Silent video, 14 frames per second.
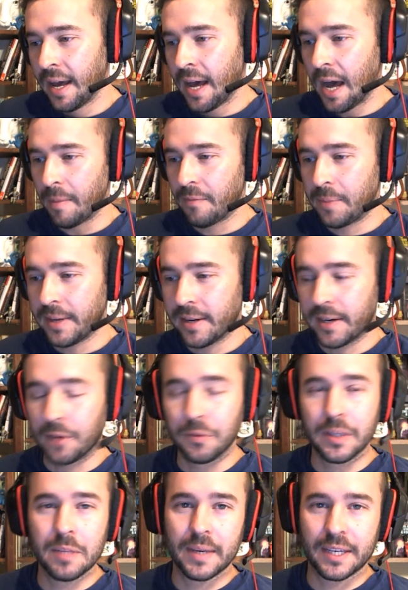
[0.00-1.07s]
I've been on a
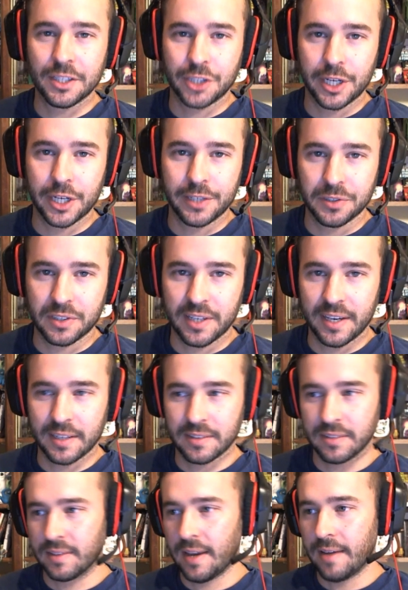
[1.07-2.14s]
really big enchantress kick
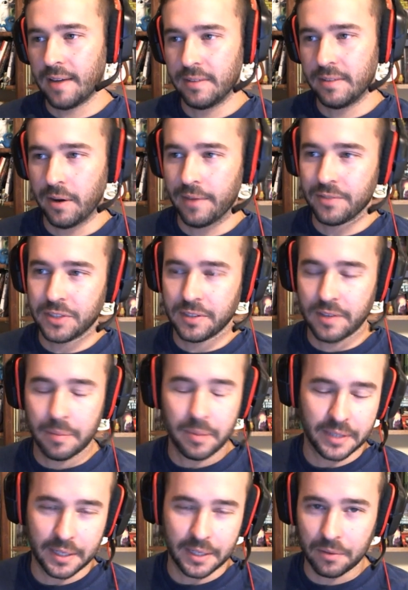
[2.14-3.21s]
since, ever since I
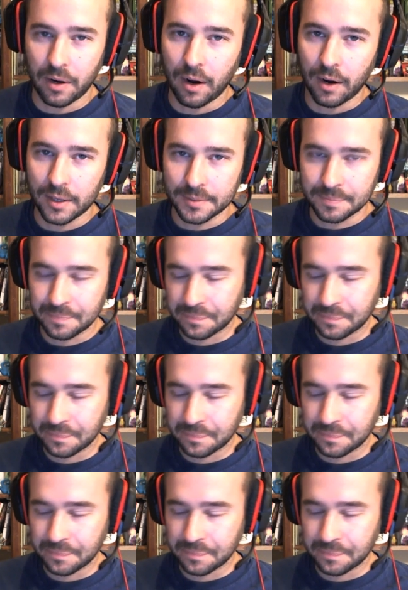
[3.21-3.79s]
built Gitrog.